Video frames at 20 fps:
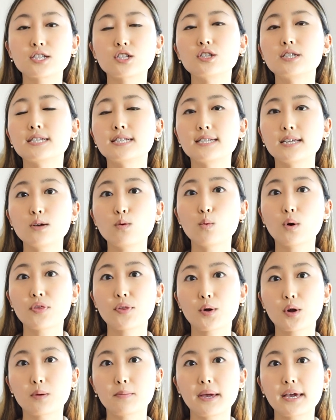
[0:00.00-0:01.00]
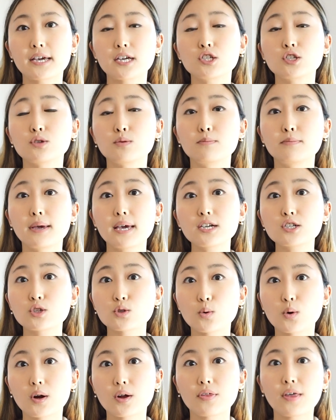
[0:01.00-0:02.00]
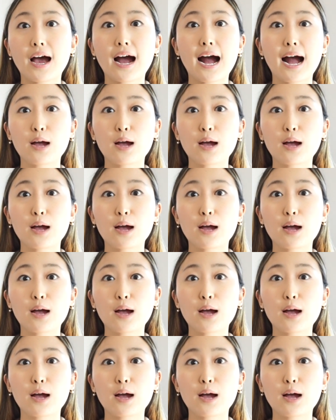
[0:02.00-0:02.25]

to see what they were making to make sure that